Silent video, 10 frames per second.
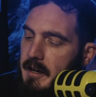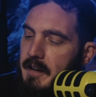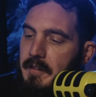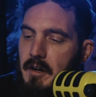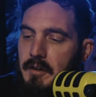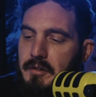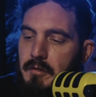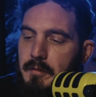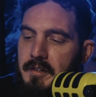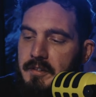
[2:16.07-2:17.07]
And they also
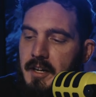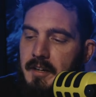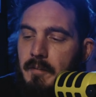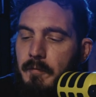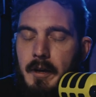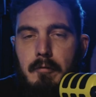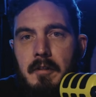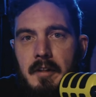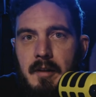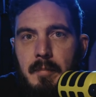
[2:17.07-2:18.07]
re-signed
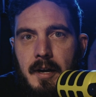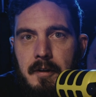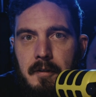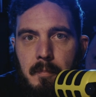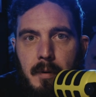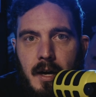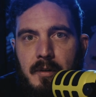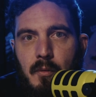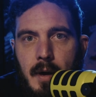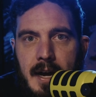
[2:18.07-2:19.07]
veteran linebacker
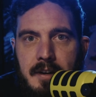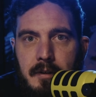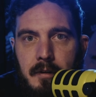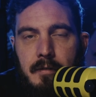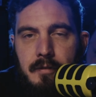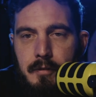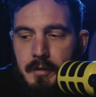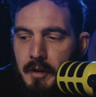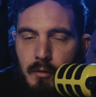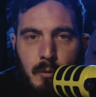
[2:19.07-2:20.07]
Bobby Wagner to
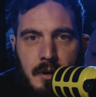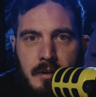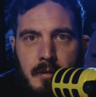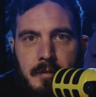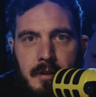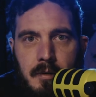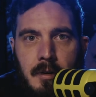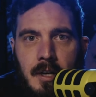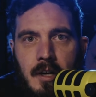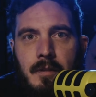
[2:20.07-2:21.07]
another 1-year deal
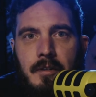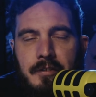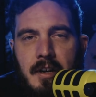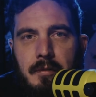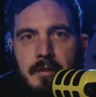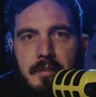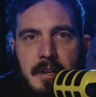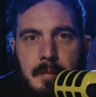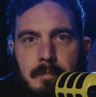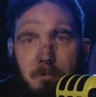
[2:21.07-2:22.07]
to stay with the
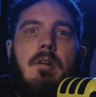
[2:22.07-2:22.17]
team.